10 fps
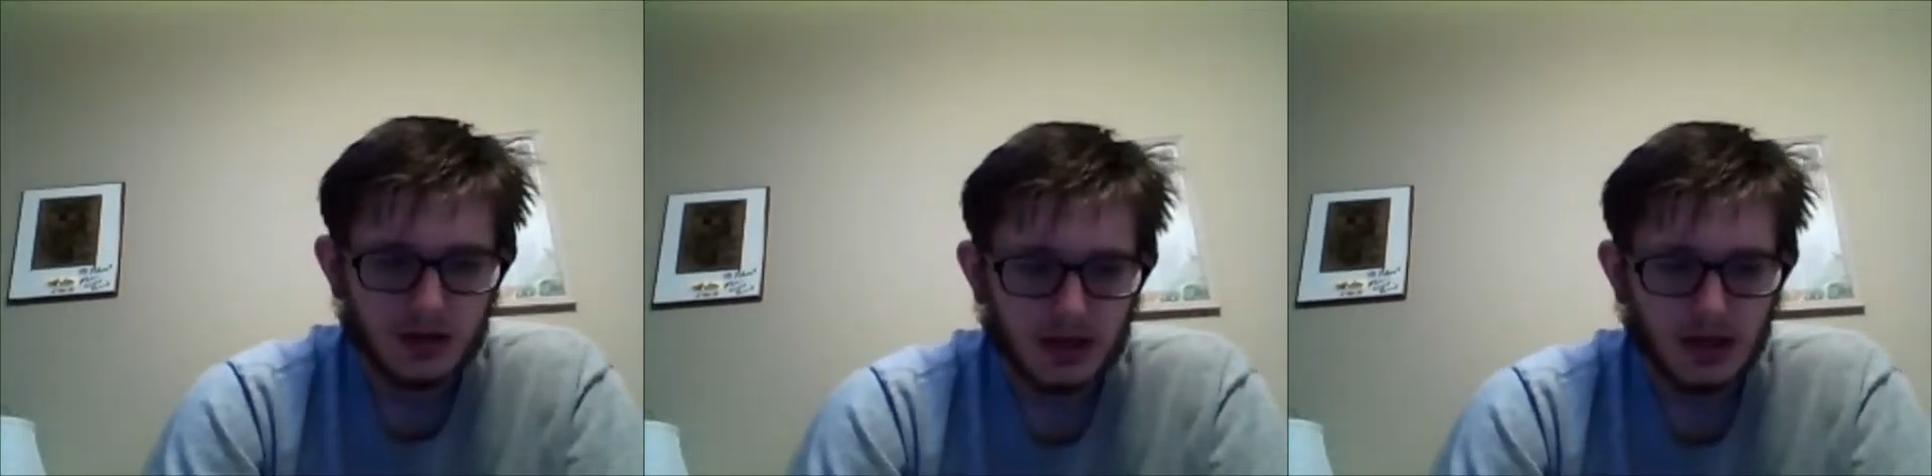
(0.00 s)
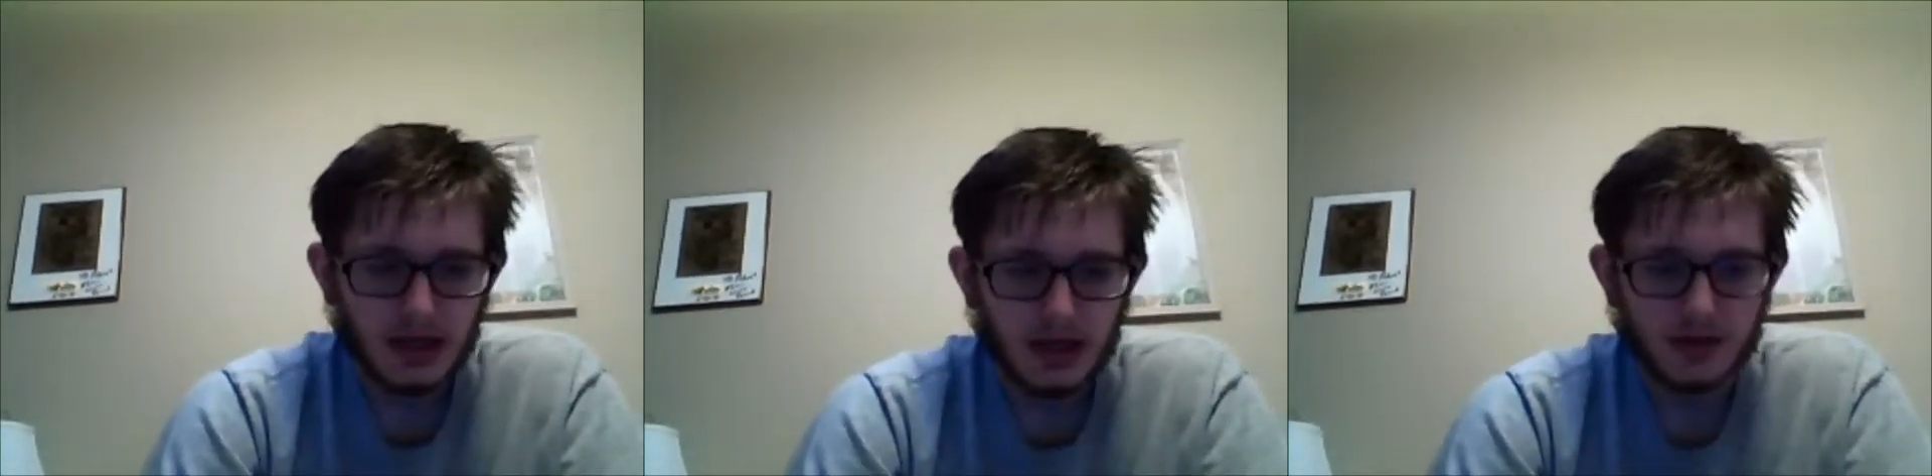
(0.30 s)

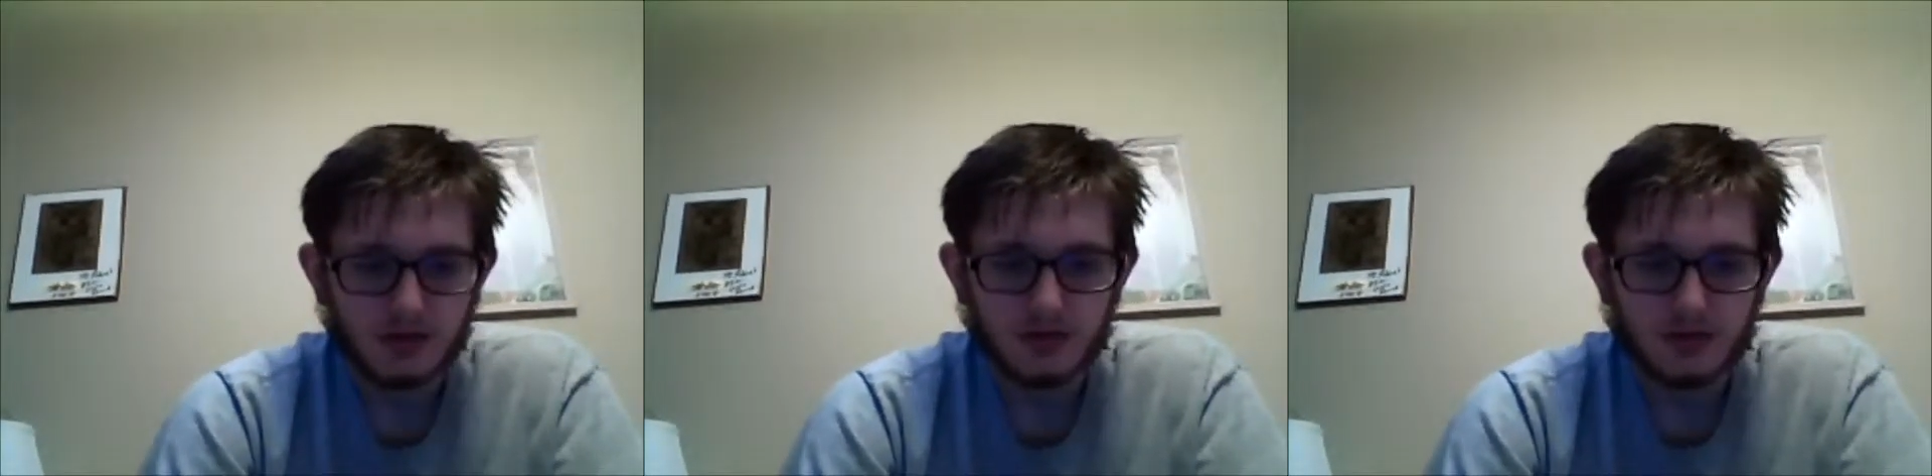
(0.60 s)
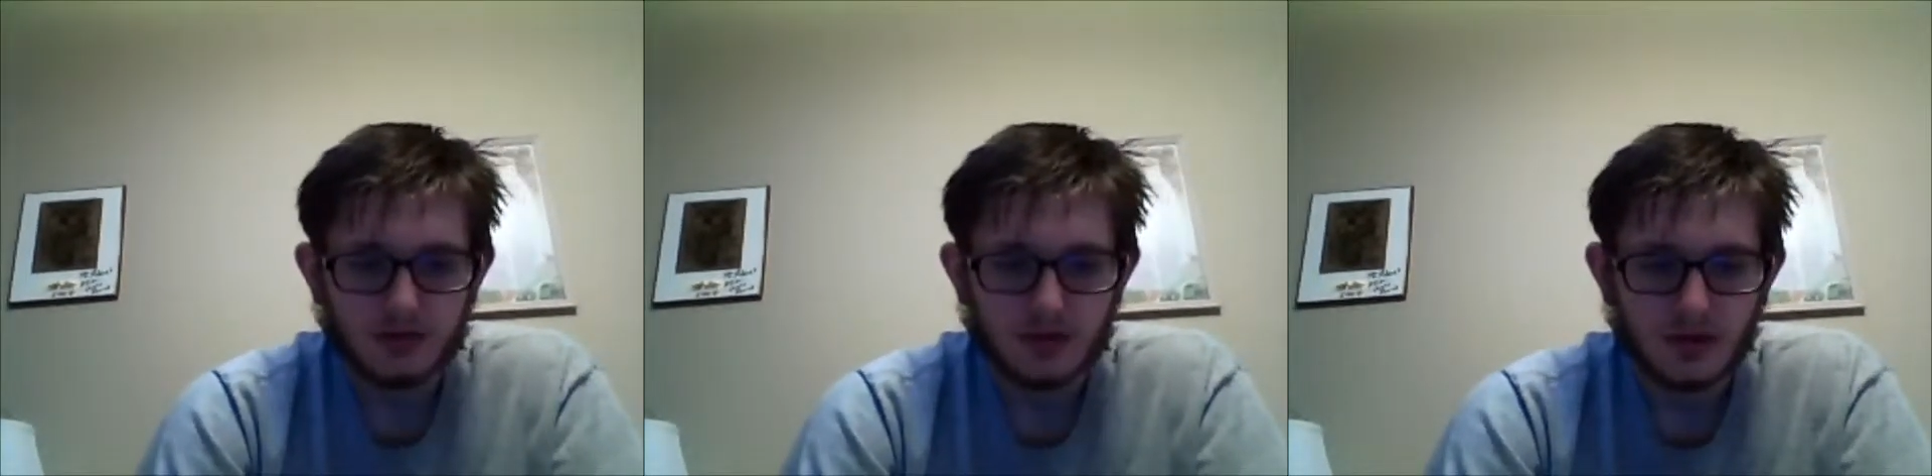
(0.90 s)
yeah,
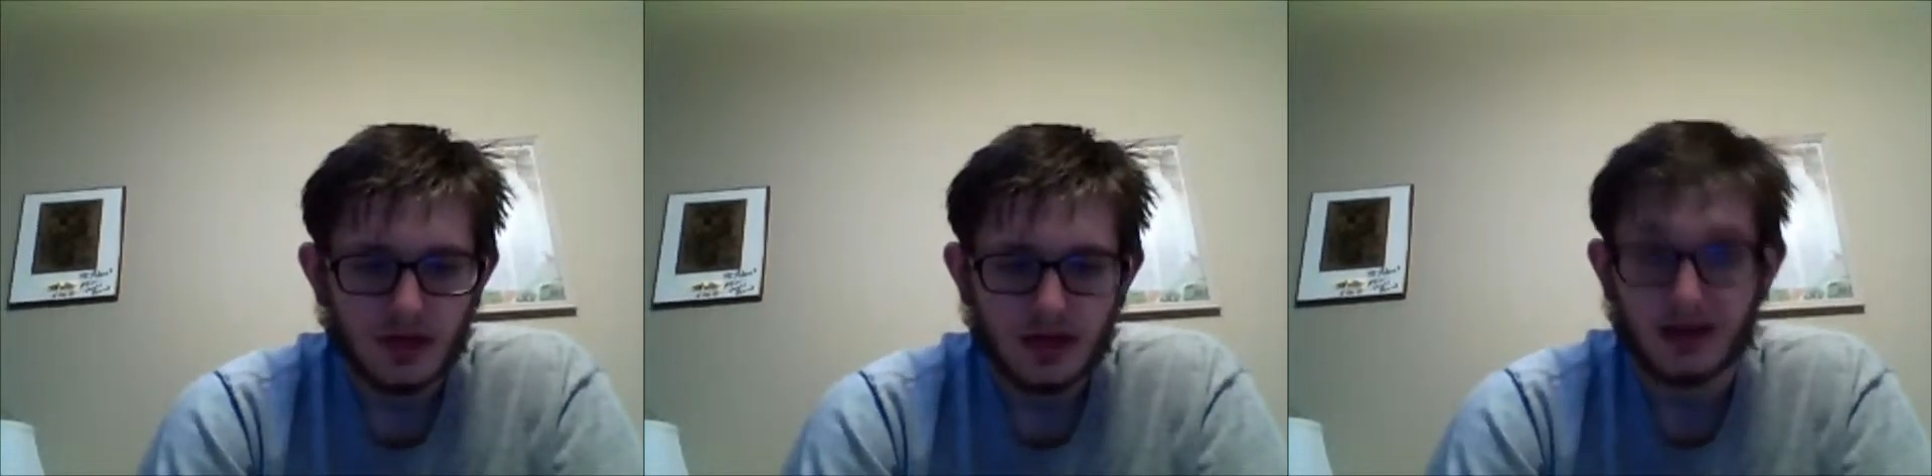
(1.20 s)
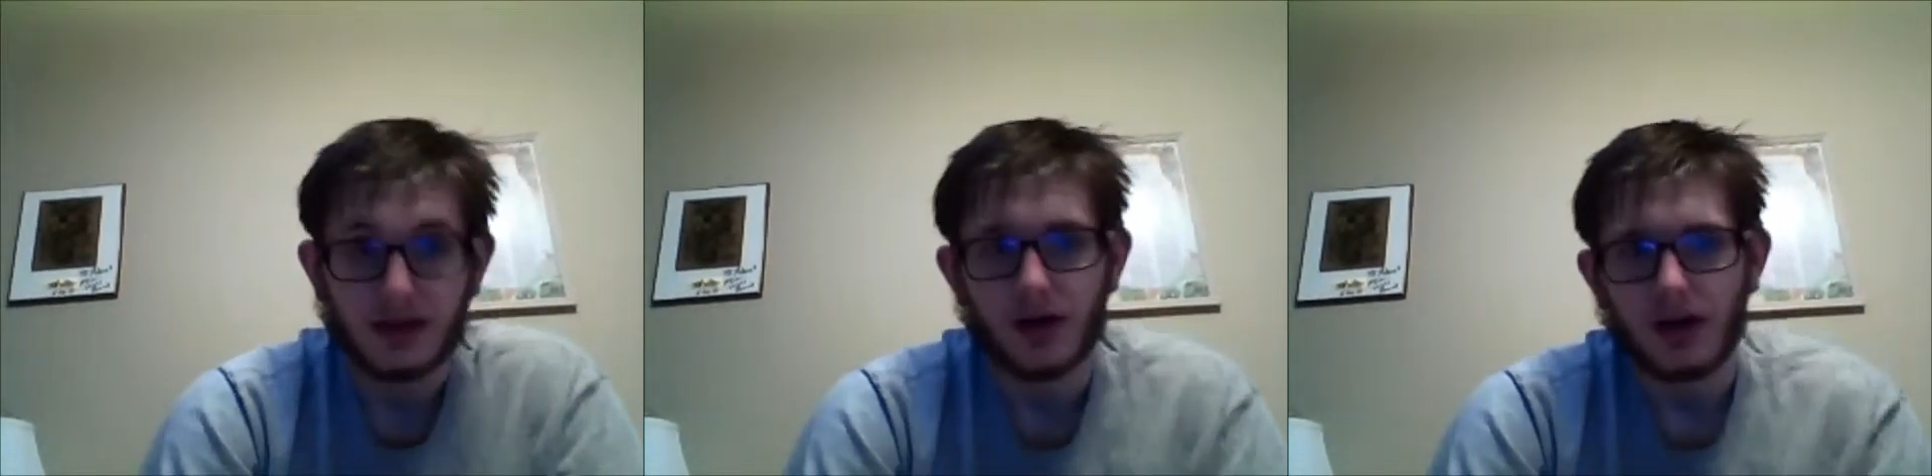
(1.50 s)
it,
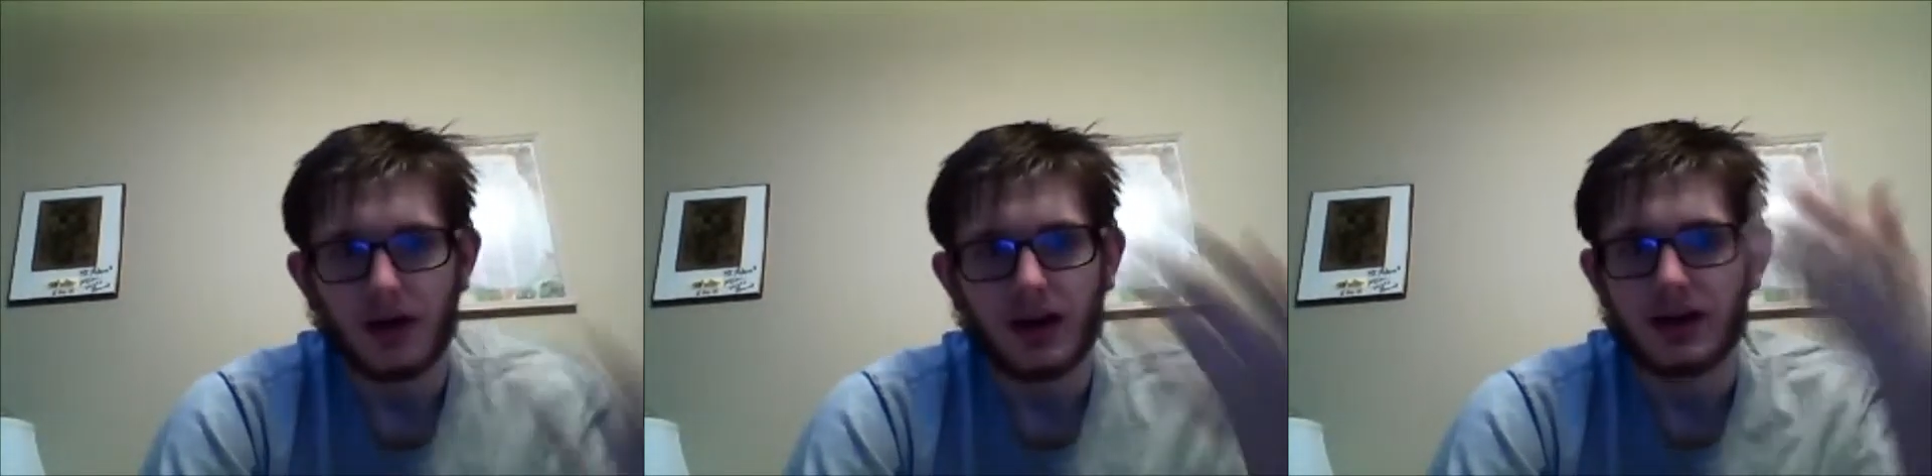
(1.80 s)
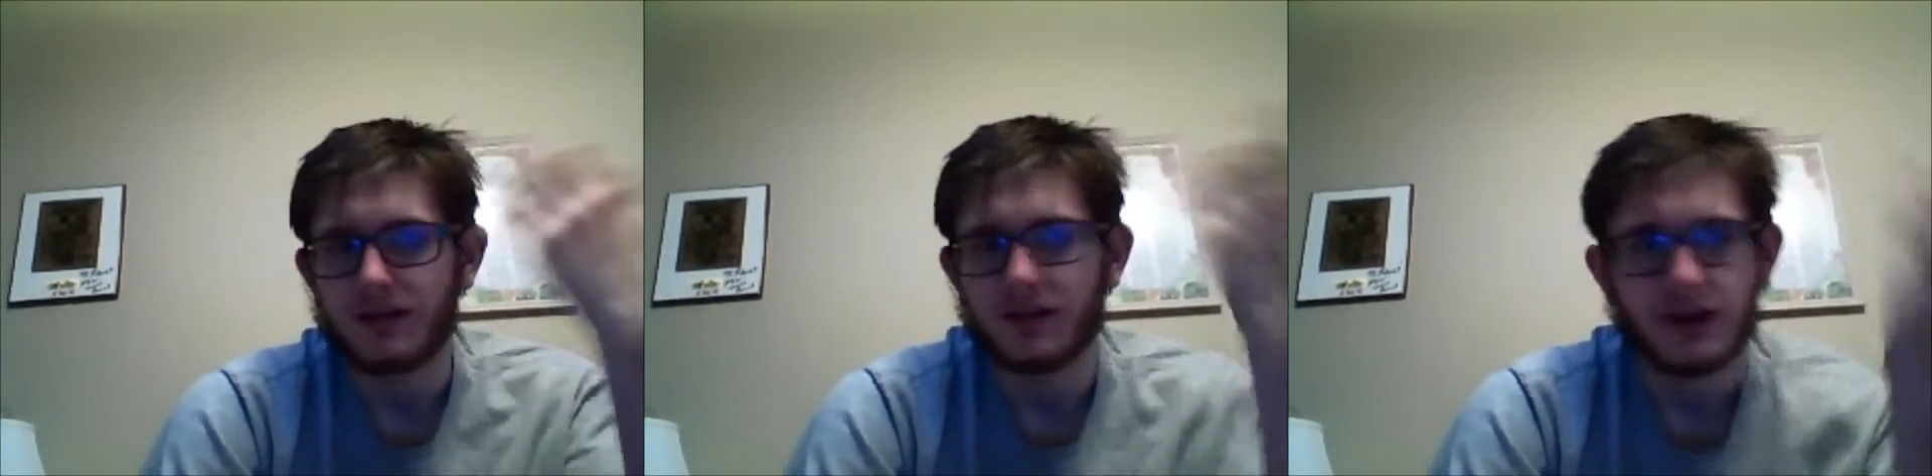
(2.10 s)
and
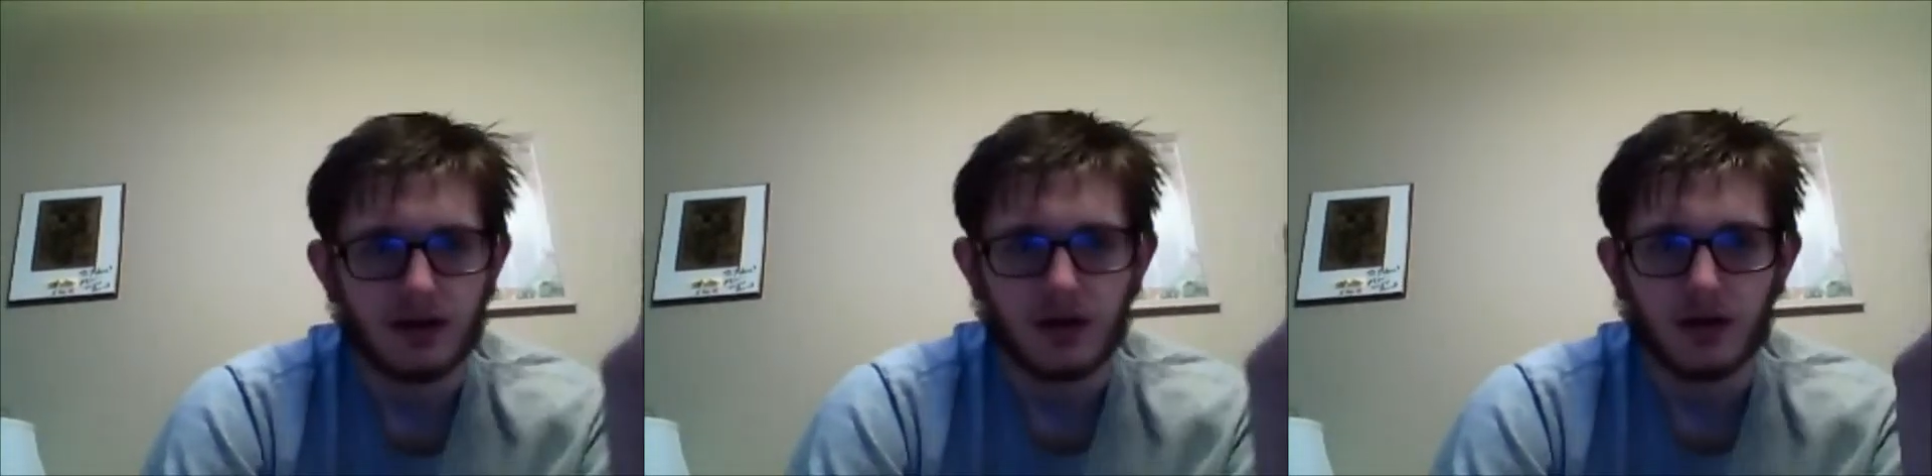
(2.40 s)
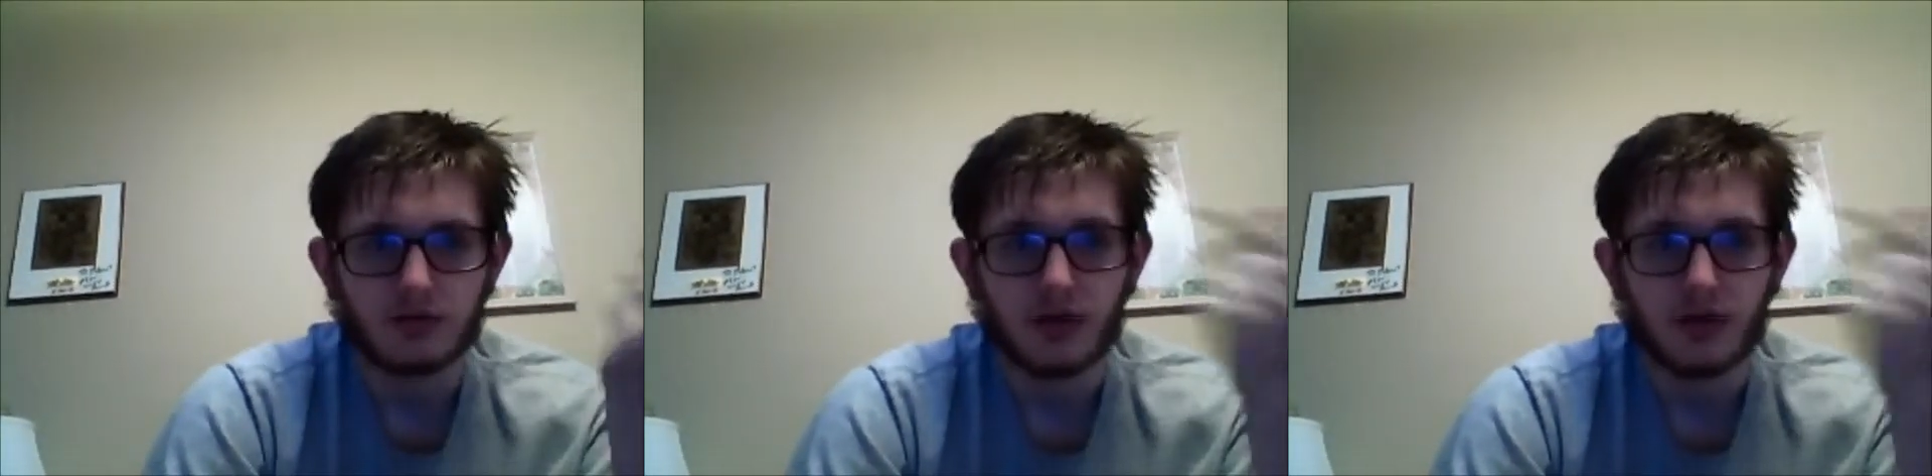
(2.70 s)
if you didn't know,